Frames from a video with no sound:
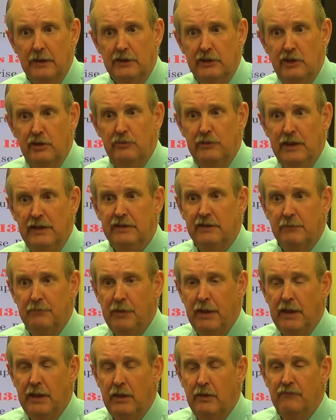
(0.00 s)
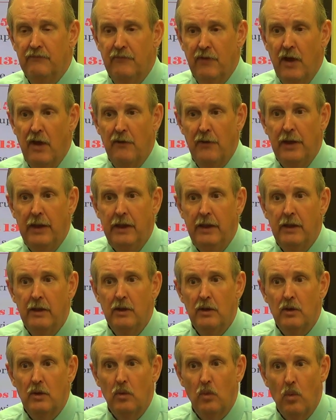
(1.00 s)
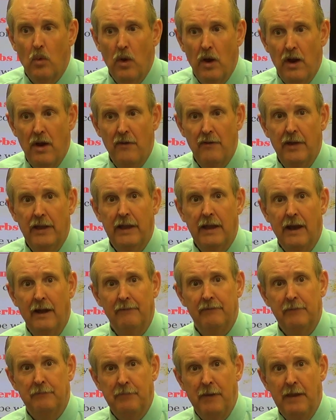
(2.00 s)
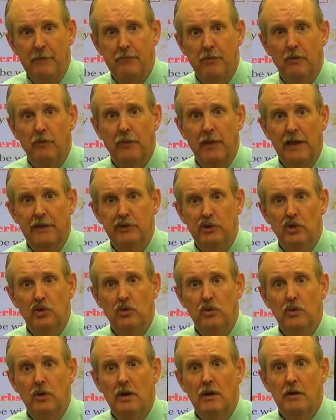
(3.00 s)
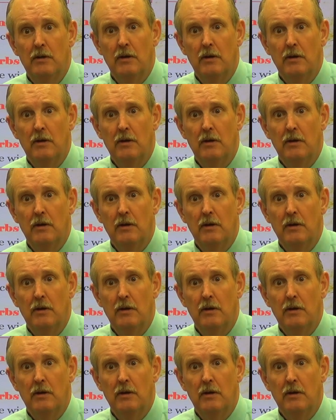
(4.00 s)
You need to be very wary of the people that you